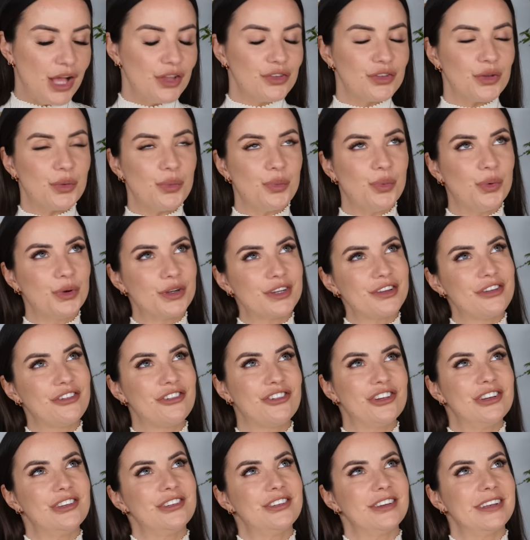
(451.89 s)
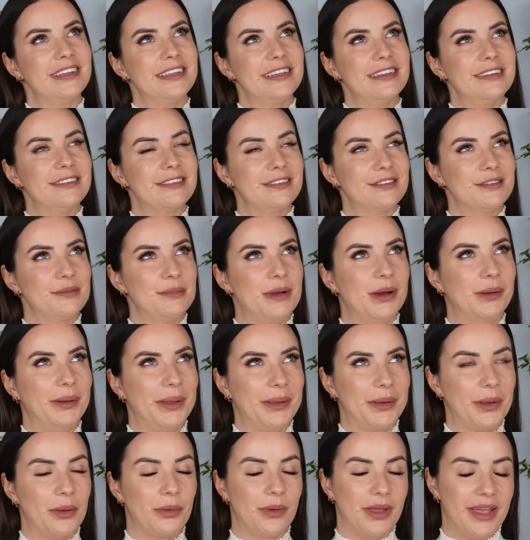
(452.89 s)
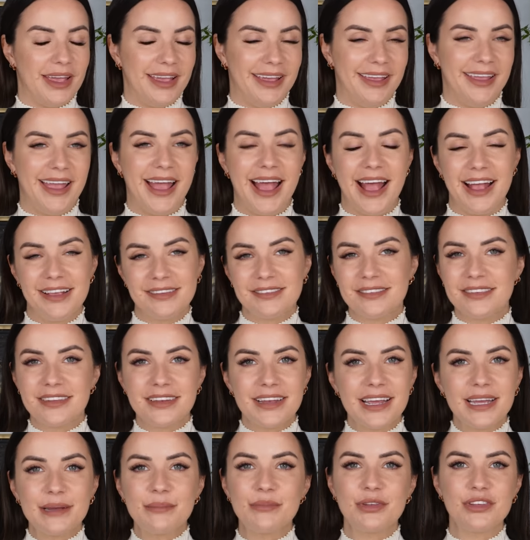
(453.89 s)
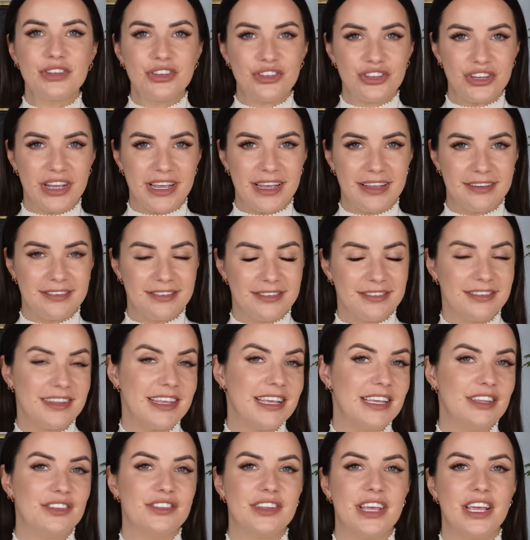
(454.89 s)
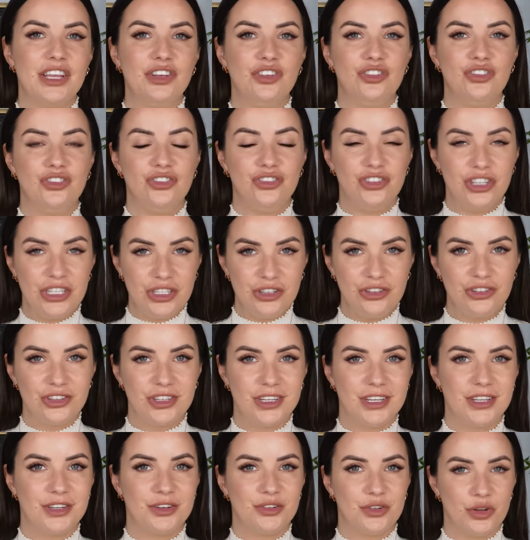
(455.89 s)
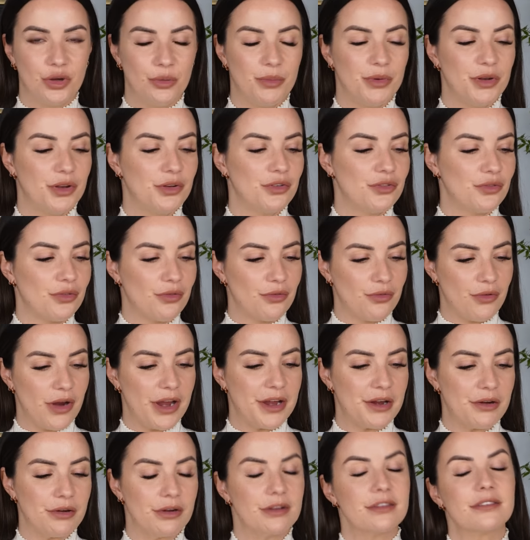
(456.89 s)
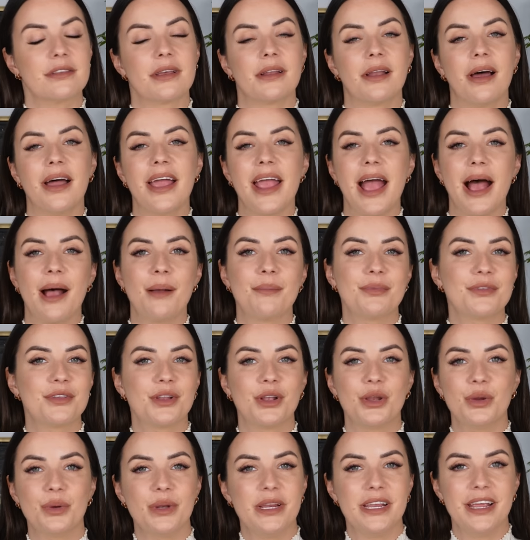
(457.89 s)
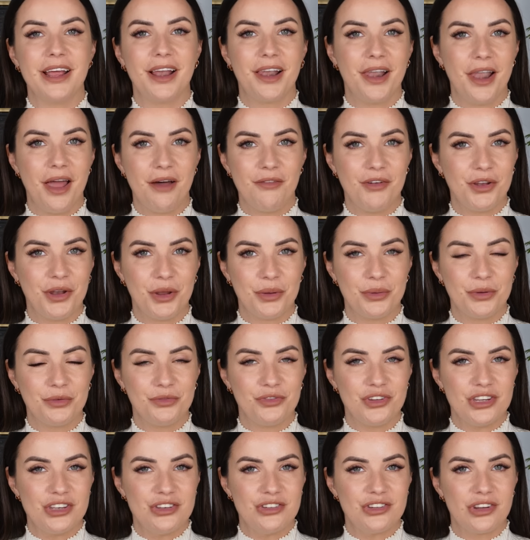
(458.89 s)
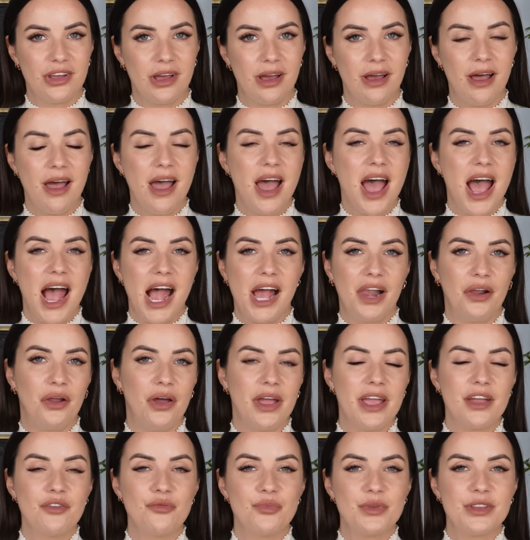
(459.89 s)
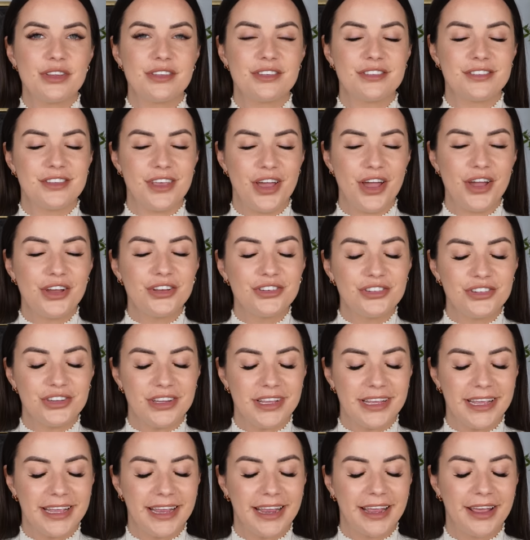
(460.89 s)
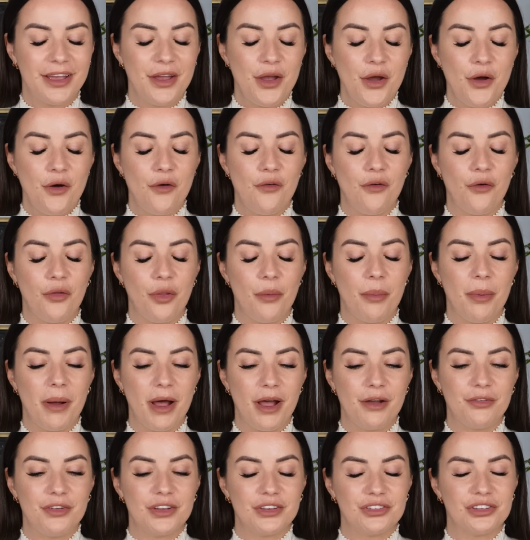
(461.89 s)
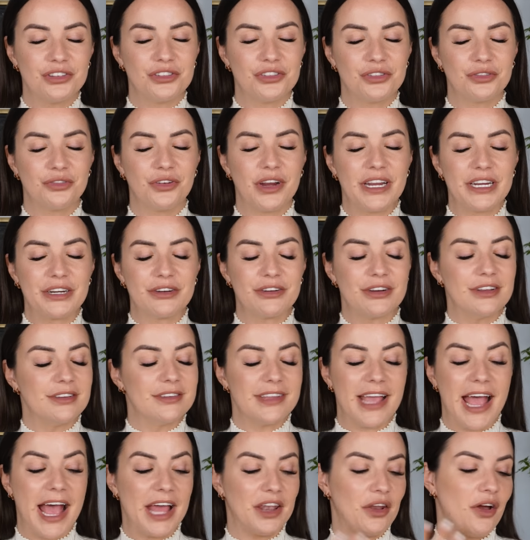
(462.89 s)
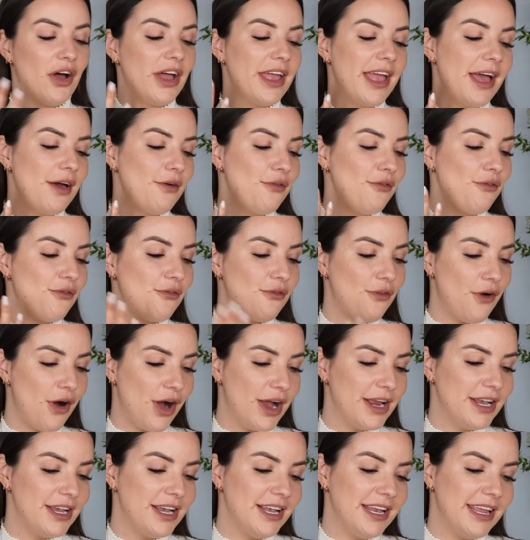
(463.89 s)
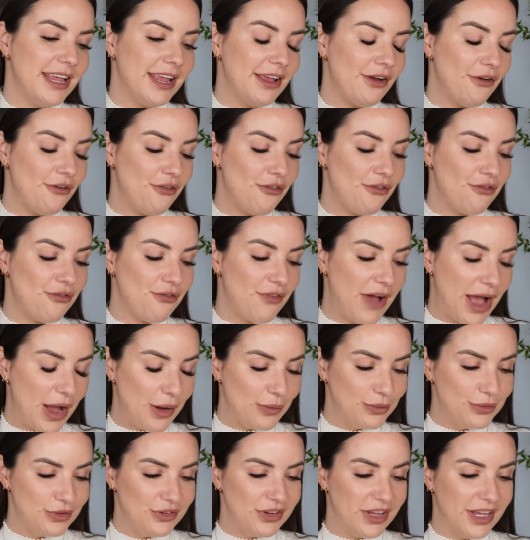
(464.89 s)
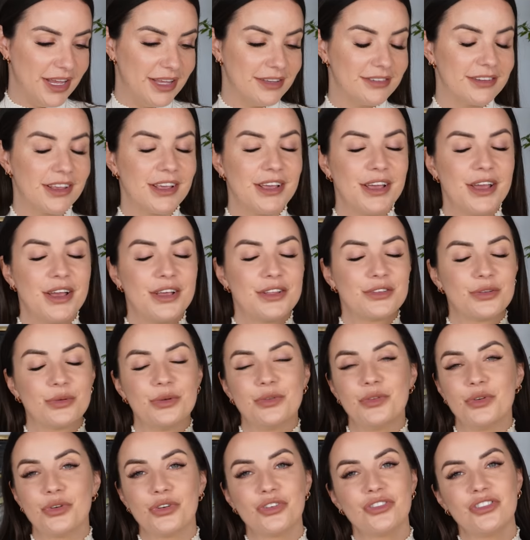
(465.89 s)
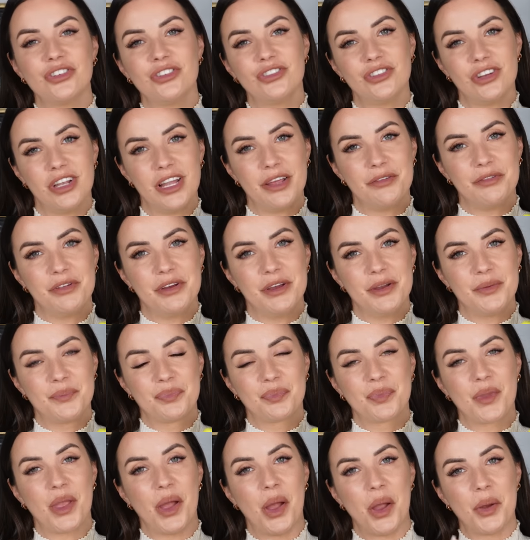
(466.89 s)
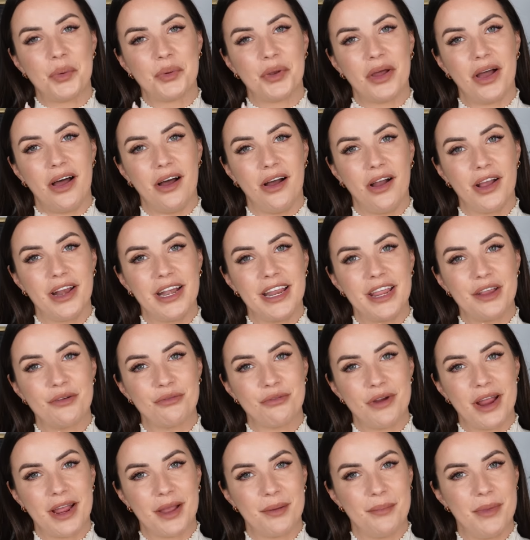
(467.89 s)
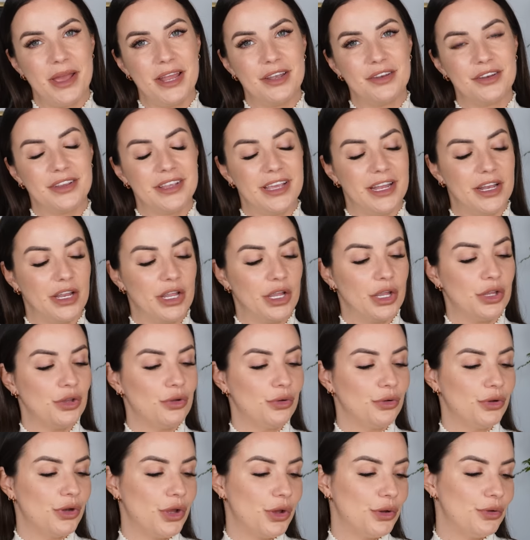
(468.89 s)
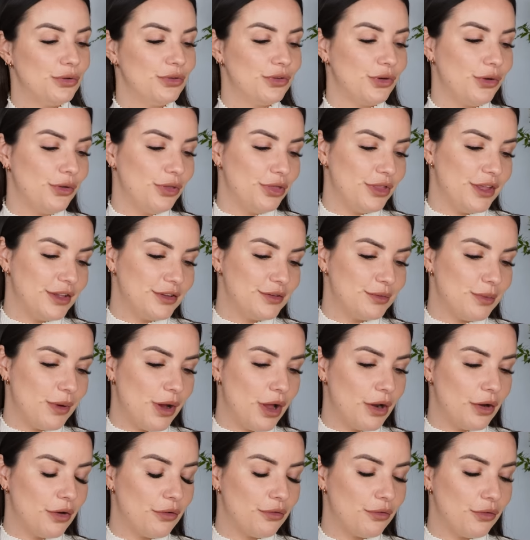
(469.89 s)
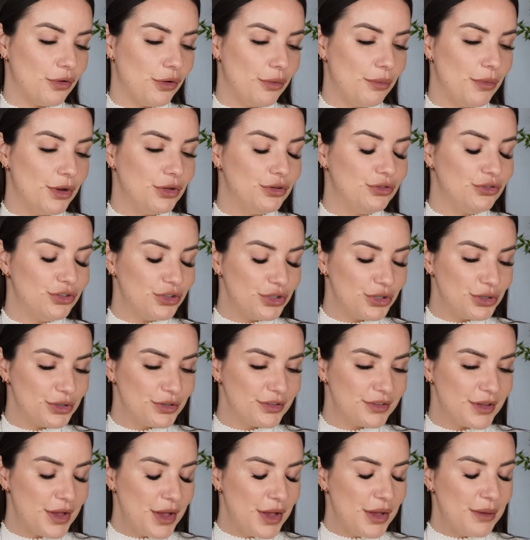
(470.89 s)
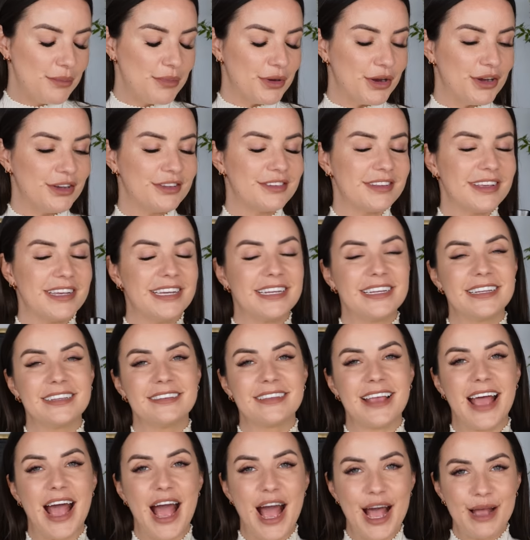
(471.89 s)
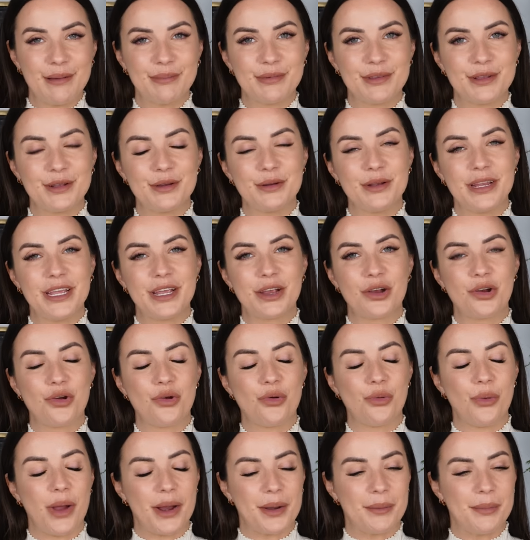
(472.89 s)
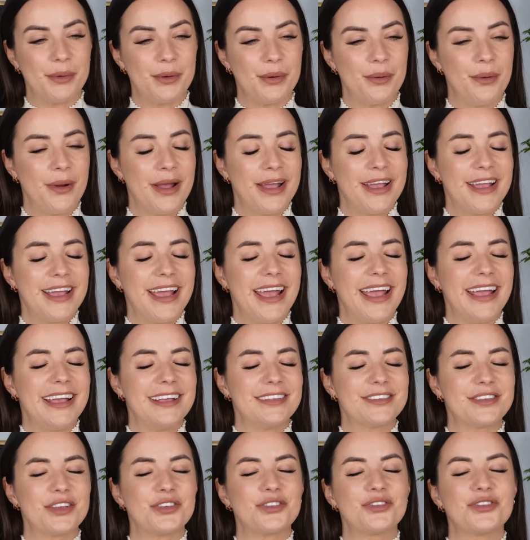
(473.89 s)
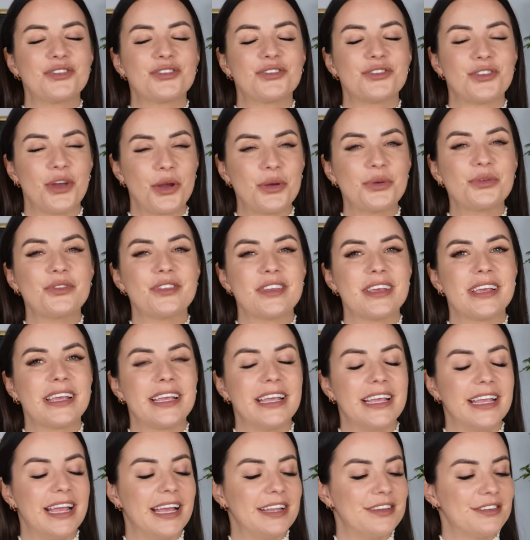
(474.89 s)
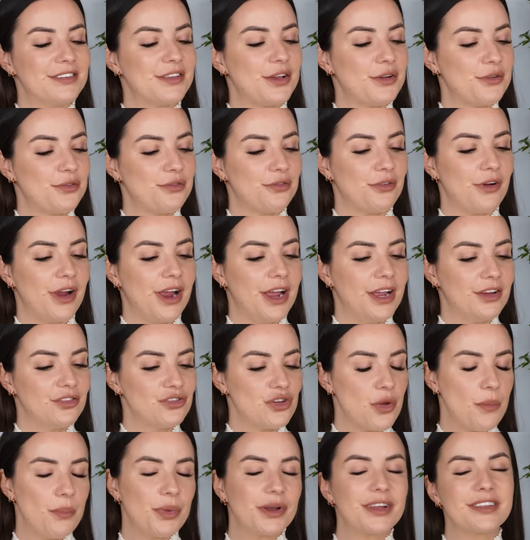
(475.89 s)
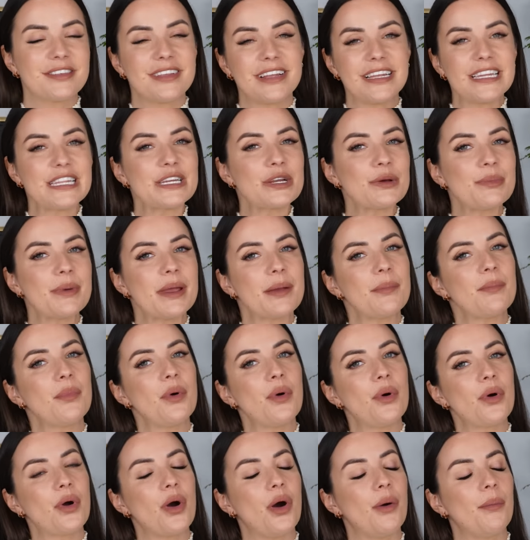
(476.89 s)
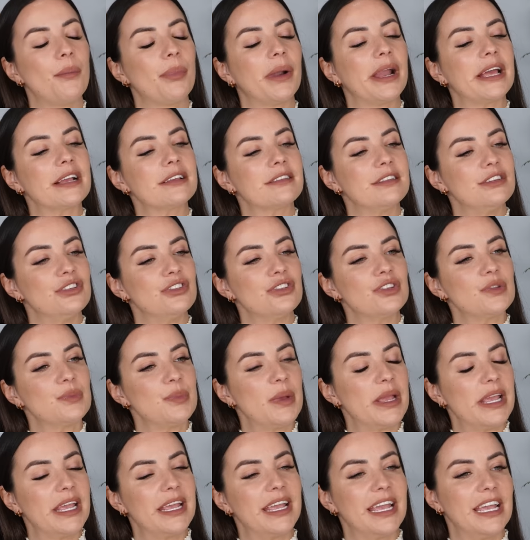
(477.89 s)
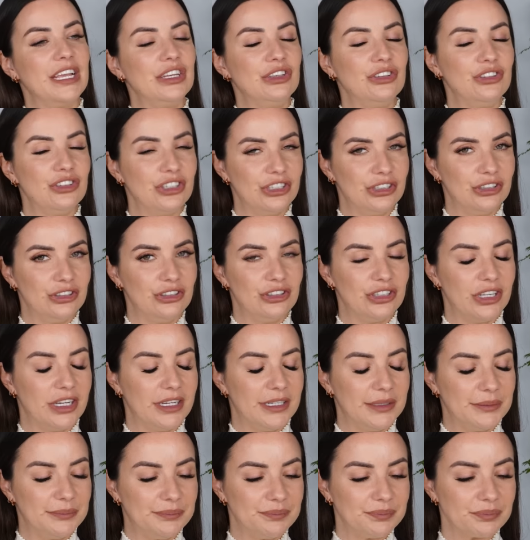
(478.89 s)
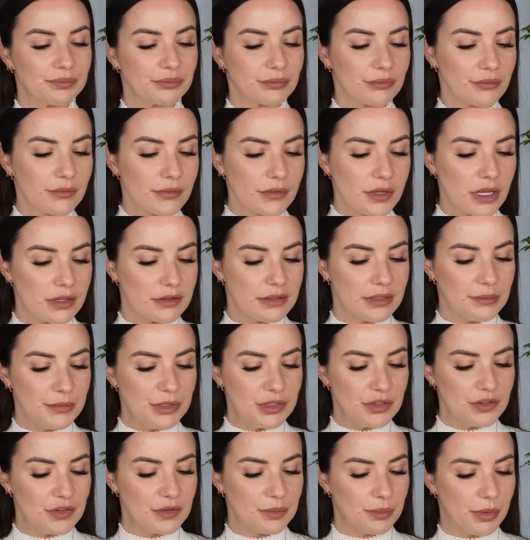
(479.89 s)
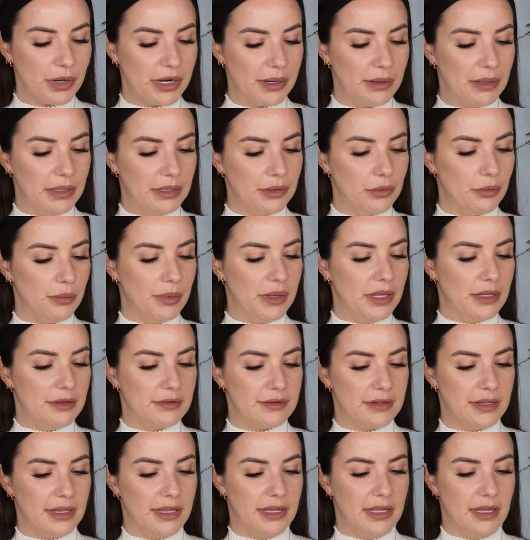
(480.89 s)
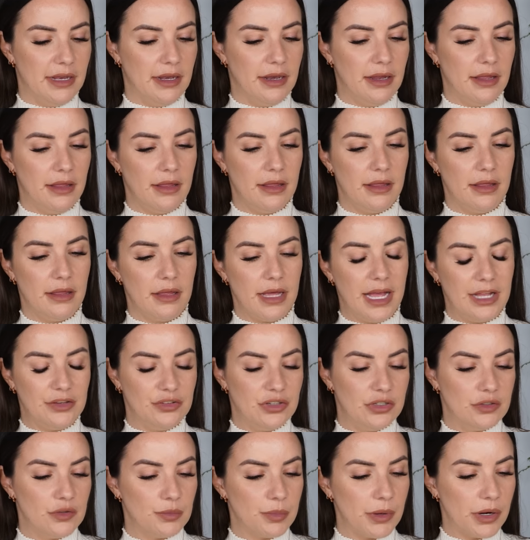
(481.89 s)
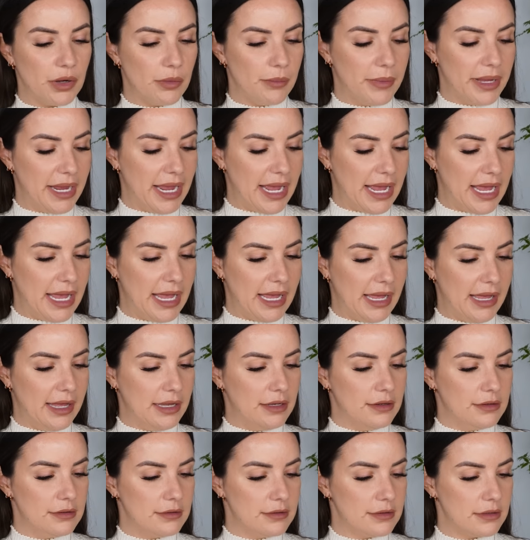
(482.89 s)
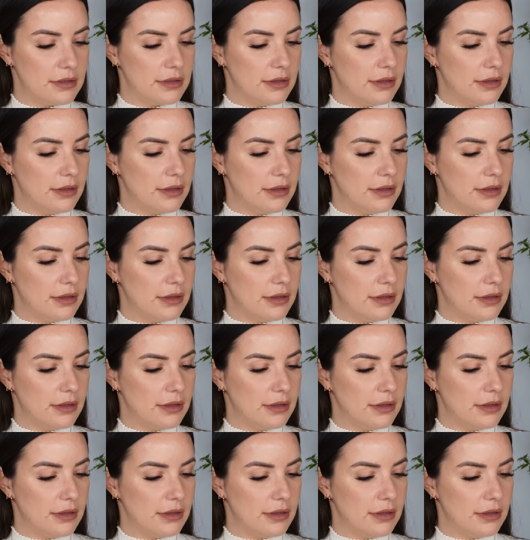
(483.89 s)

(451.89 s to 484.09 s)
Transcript: So what does Gingerlise smell like? Okay, as the name suggests, it's a ginger dominant fragrance, and I absolutely love a note of ginger, and I have been searching for the perfect ginger fragrance and I have finally found it. So if you're a ginger lover, I would highly recommend getting your nose on this one from JUS because it is absolutely incredible. It's so zingy and so fresh, but it's a little bit more complex than just being a ginger. And let me just spray a little bit in. Actually, I'll spray it on my hand.